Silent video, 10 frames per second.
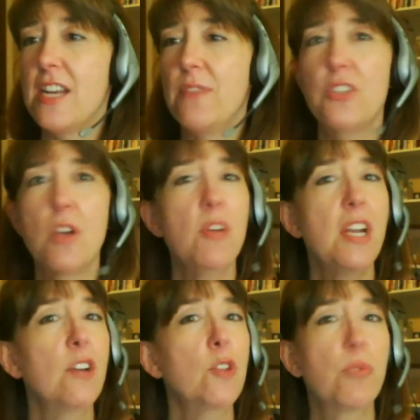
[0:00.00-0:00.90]
And
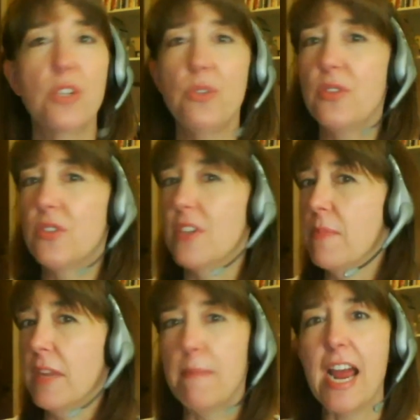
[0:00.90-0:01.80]
if someone else
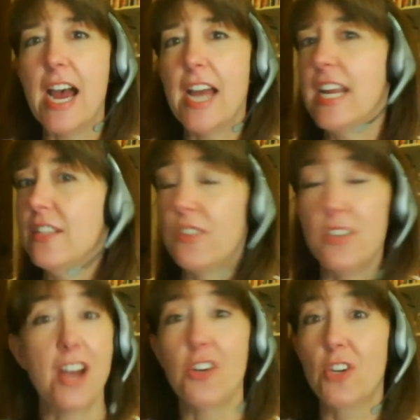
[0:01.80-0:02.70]
produces something
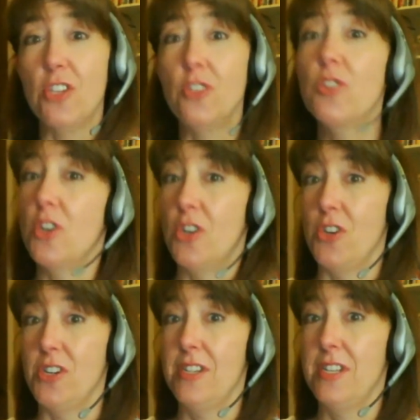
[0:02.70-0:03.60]
bad, it's not
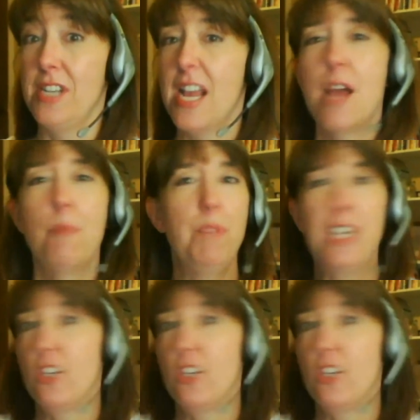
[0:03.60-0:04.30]
your concern